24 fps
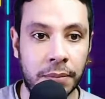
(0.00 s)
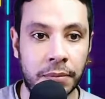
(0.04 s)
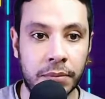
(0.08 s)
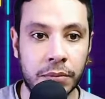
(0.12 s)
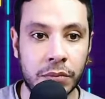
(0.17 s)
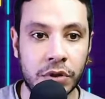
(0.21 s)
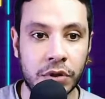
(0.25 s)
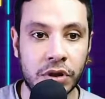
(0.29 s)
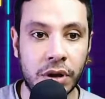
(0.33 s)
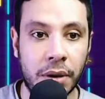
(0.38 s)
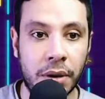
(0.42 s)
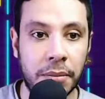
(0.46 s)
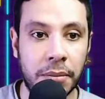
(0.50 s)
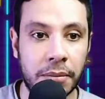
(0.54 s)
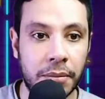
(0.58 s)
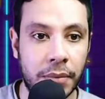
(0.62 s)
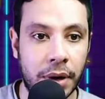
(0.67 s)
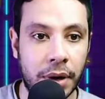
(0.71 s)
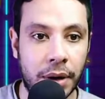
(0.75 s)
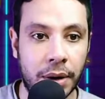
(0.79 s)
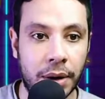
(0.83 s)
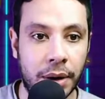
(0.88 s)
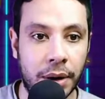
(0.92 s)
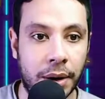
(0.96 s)
some
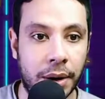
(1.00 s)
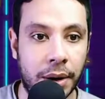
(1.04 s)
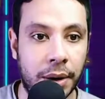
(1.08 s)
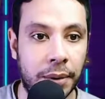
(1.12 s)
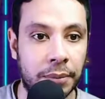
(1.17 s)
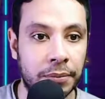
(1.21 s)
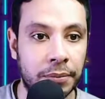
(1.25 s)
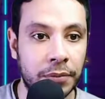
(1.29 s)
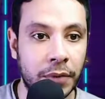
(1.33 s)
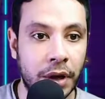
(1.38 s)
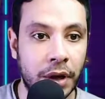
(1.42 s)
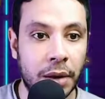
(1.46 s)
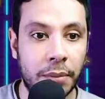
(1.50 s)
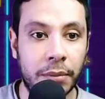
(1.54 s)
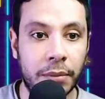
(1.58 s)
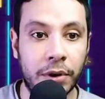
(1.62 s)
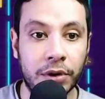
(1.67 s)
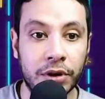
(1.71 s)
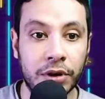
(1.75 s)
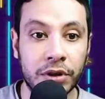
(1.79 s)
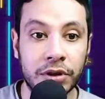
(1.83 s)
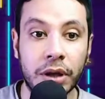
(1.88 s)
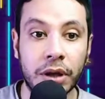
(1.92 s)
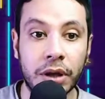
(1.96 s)

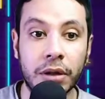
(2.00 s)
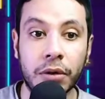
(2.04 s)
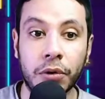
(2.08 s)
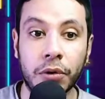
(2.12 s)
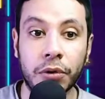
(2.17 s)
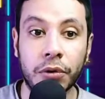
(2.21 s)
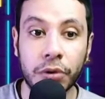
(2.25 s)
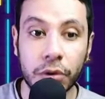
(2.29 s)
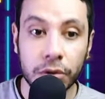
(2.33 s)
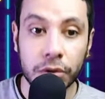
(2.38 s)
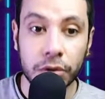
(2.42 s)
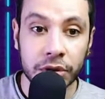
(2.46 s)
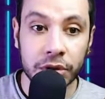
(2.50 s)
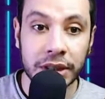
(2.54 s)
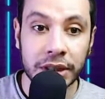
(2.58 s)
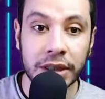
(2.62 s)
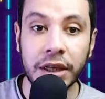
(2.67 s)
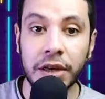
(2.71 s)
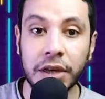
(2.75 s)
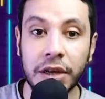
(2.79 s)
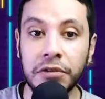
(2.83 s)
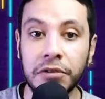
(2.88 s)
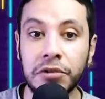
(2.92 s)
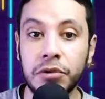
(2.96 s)
parental authority
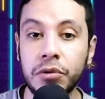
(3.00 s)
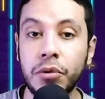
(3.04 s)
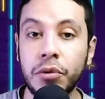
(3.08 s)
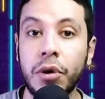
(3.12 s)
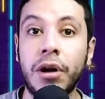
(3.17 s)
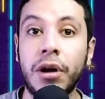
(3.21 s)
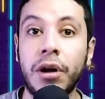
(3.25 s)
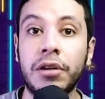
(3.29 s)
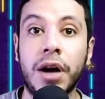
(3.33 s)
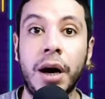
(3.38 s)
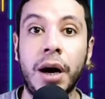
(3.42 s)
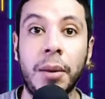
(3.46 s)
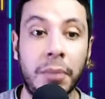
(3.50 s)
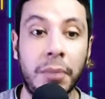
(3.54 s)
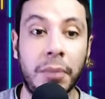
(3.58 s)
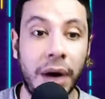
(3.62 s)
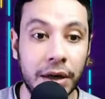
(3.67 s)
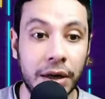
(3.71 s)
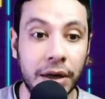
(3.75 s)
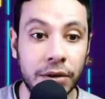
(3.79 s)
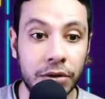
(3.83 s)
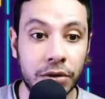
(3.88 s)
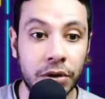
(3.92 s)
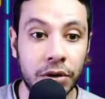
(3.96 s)
if you are a
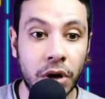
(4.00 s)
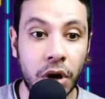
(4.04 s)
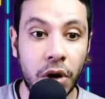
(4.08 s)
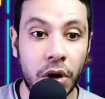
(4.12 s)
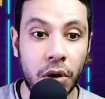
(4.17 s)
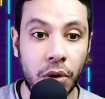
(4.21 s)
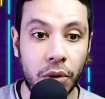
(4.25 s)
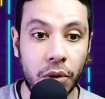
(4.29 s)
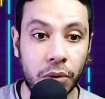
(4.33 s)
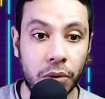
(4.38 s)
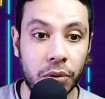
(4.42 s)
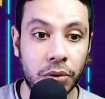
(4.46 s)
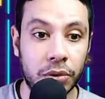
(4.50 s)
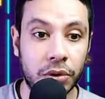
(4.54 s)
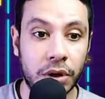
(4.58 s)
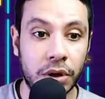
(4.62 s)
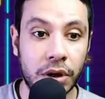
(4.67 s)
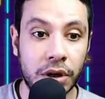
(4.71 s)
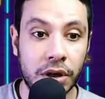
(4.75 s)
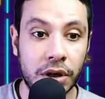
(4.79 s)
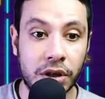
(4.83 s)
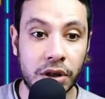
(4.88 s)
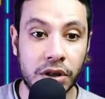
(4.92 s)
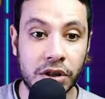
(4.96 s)
minor or
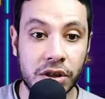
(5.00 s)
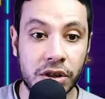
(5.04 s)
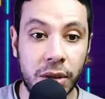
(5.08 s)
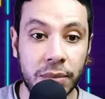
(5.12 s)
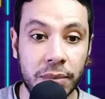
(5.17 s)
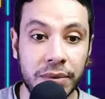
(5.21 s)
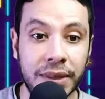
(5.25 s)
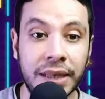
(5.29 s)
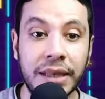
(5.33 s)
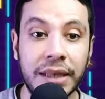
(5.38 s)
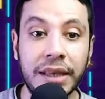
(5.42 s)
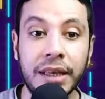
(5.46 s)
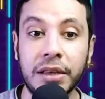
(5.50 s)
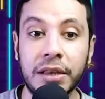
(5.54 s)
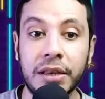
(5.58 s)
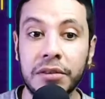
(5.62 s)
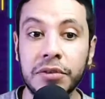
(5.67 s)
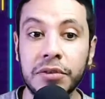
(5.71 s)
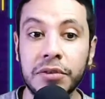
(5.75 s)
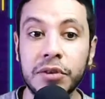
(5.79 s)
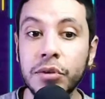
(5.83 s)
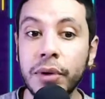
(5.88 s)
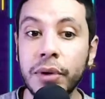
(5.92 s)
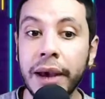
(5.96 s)
something.
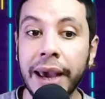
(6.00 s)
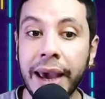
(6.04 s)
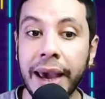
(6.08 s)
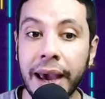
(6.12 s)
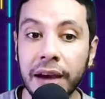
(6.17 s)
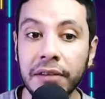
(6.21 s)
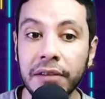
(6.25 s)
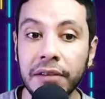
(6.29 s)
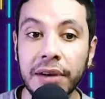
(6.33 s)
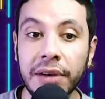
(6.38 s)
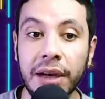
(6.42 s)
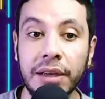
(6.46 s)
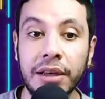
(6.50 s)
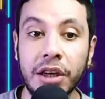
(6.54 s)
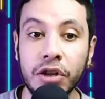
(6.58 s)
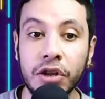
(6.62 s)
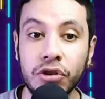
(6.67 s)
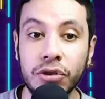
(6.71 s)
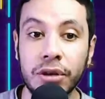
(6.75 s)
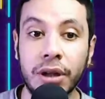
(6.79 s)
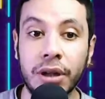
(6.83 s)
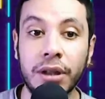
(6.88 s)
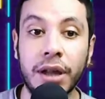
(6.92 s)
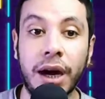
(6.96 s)
If you have a
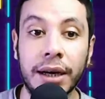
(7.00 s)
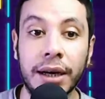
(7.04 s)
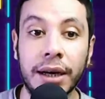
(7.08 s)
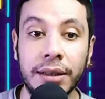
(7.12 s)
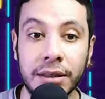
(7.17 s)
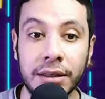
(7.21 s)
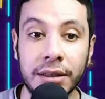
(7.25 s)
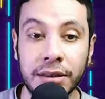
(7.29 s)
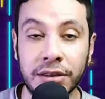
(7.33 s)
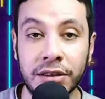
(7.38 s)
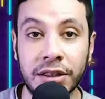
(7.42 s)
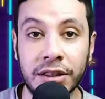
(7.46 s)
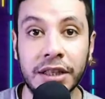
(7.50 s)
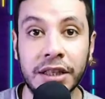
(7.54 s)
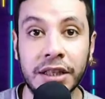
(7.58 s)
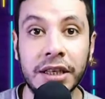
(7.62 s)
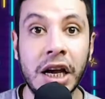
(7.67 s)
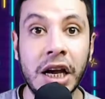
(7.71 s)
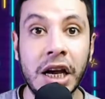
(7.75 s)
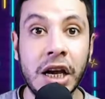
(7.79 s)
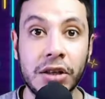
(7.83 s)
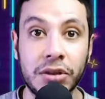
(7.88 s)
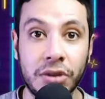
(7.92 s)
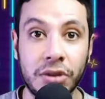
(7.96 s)
national identity
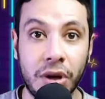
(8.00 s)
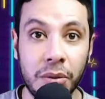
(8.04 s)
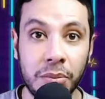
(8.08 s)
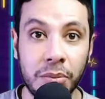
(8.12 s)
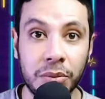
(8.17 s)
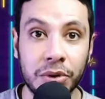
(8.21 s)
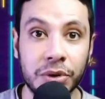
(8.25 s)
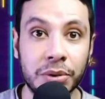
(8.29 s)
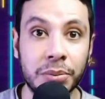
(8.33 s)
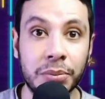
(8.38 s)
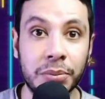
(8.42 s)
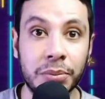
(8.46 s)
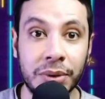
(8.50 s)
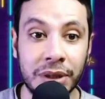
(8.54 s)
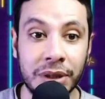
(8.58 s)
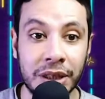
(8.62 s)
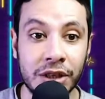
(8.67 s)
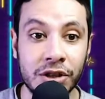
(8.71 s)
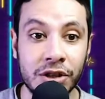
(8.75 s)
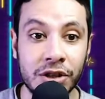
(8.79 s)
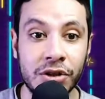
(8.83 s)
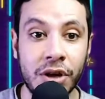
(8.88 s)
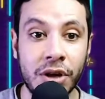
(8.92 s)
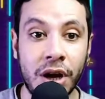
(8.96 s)
number,
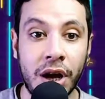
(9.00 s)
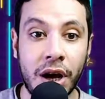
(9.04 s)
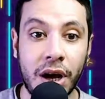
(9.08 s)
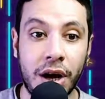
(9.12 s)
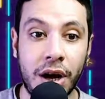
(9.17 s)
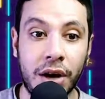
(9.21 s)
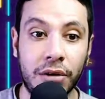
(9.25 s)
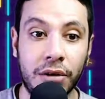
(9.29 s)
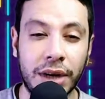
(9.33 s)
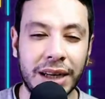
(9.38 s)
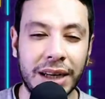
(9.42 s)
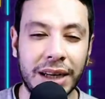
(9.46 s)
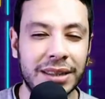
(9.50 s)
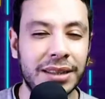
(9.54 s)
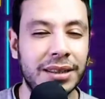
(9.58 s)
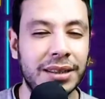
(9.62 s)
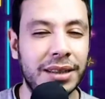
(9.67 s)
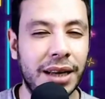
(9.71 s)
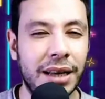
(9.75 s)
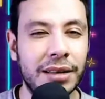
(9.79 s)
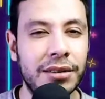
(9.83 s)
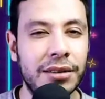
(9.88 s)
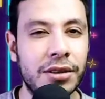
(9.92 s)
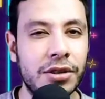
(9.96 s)
please write it.
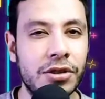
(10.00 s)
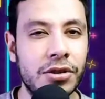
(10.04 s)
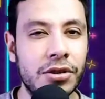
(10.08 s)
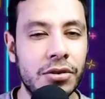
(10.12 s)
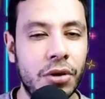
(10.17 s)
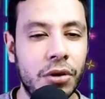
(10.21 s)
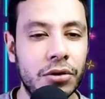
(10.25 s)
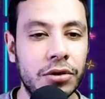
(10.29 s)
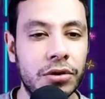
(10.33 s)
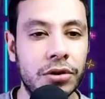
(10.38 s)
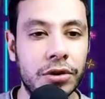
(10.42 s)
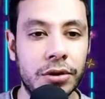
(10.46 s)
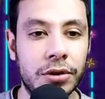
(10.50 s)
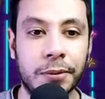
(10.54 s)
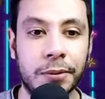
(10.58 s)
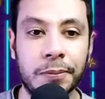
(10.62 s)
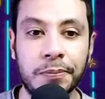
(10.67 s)
It is not